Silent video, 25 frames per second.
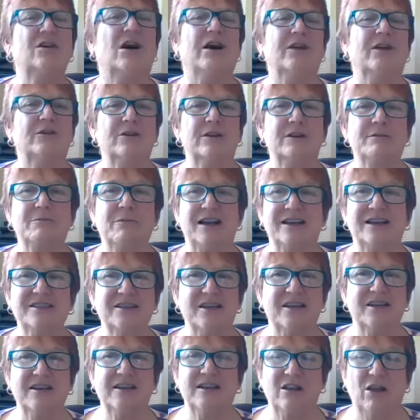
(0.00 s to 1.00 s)
daughter and my
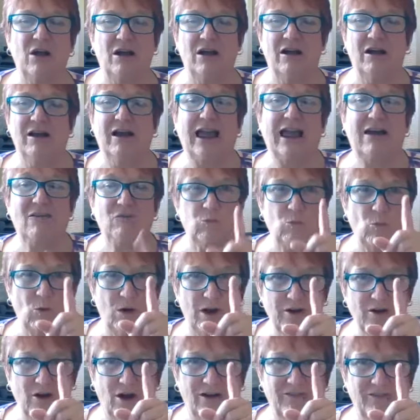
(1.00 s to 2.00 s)
son-in-law have
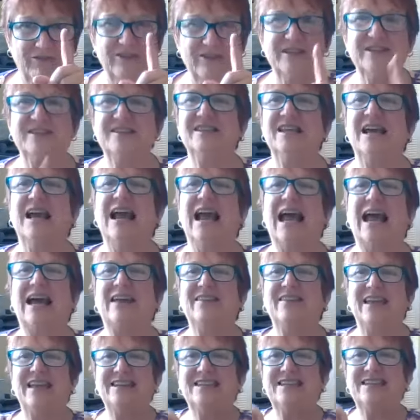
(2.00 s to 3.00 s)
one office,
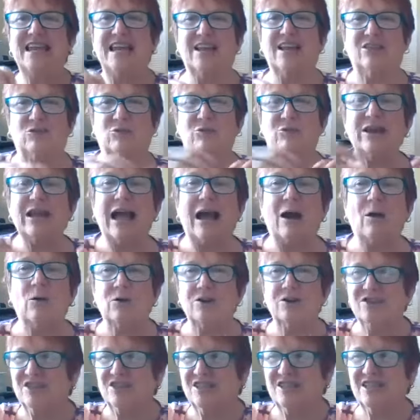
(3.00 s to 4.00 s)
and they take
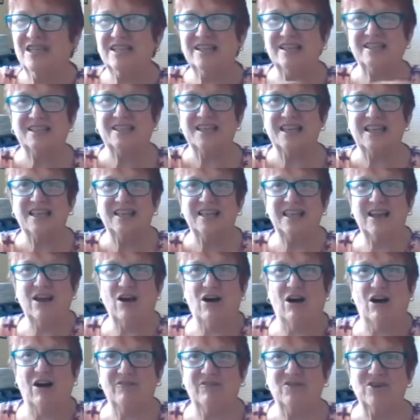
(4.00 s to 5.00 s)
3-hour stints in
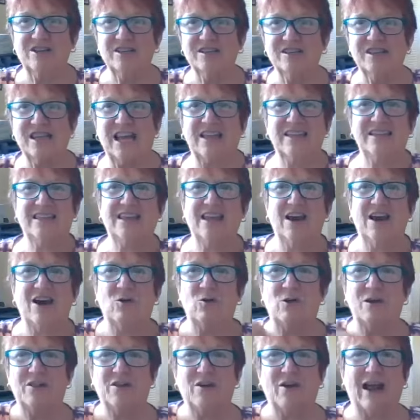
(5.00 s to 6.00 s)
the office and
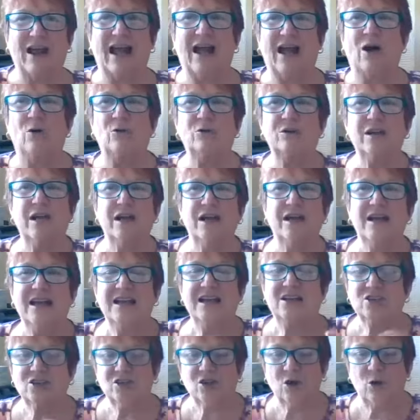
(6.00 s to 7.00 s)
when they're out.
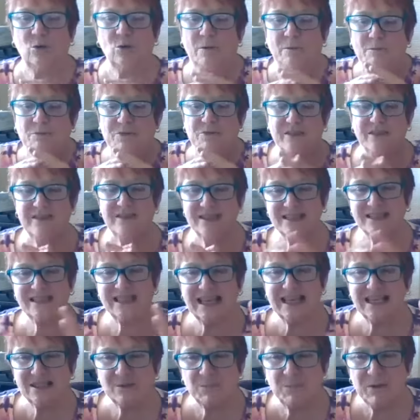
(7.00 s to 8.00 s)
So
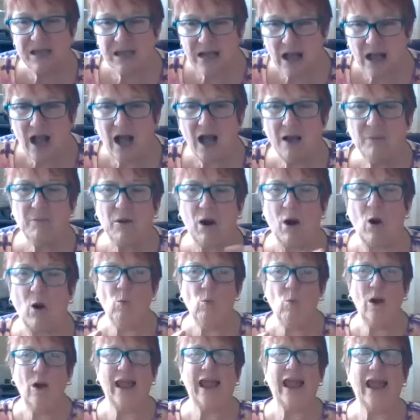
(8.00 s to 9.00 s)
this has become a
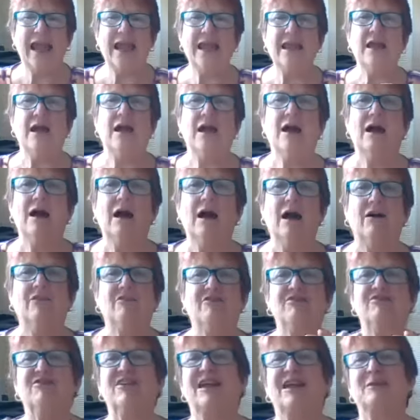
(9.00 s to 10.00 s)
way
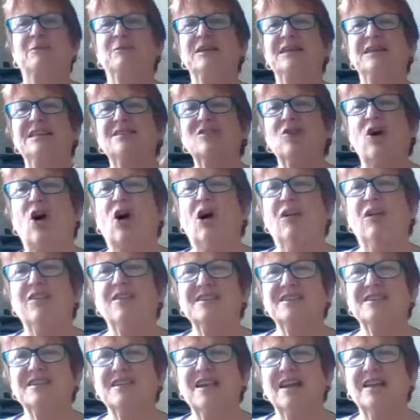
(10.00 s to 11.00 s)
of families all
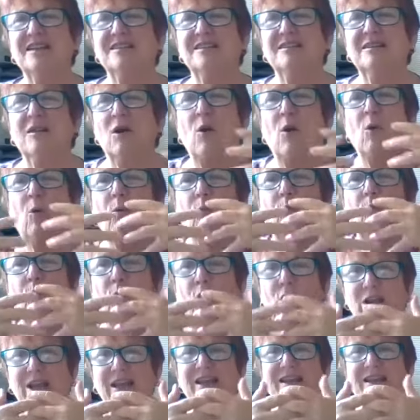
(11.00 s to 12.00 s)
of a sudden
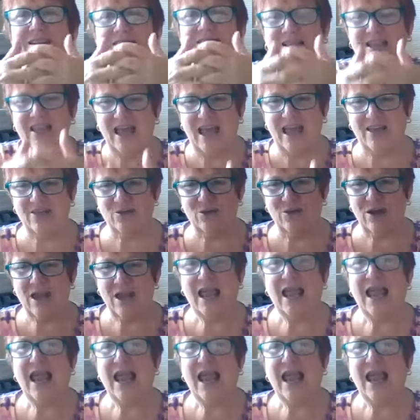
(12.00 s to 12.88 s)
working together.